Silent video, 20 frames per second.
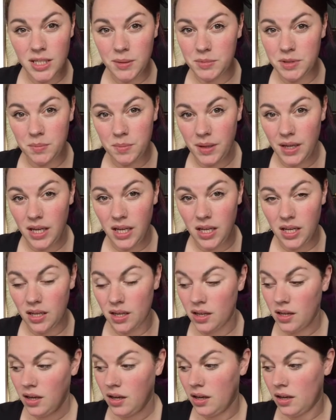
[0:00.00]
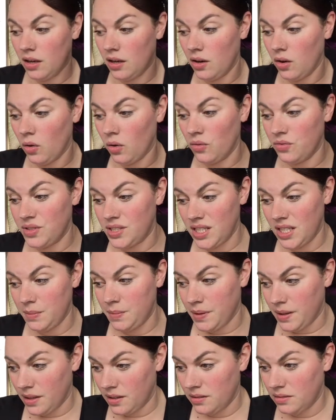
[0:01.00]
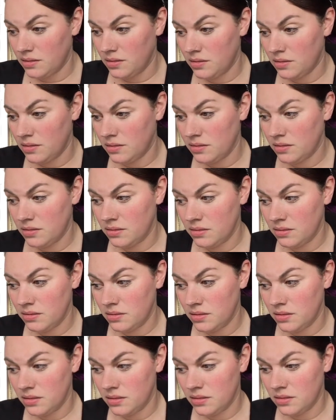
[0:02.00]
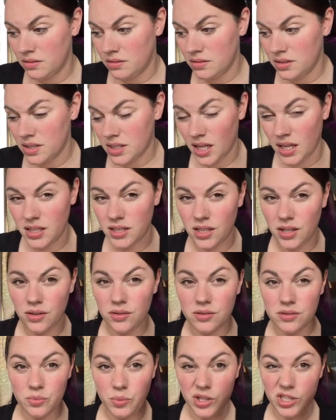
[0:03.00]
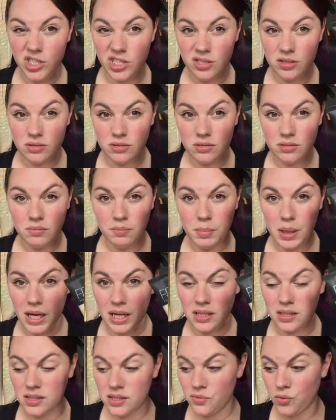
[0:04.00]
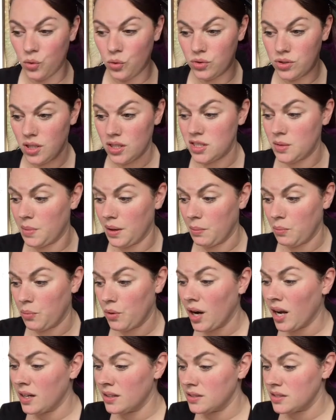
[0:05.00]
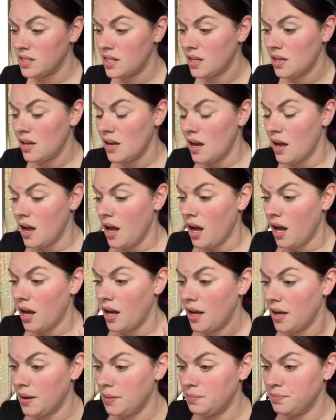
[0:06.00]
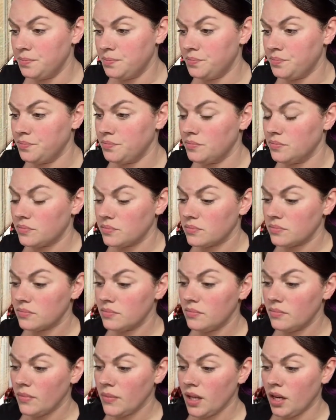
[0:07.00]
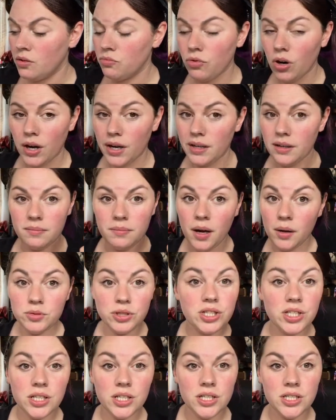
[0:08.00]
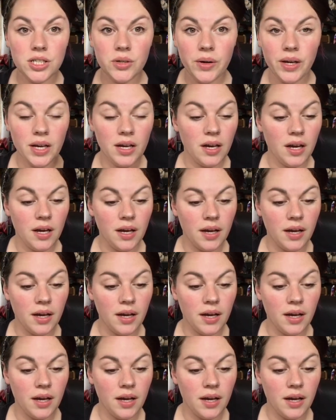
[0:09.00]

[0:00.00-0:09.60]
seem to be a lot of deeper skin tones, which is pants for such a big brand. Right, I'm just going to do it.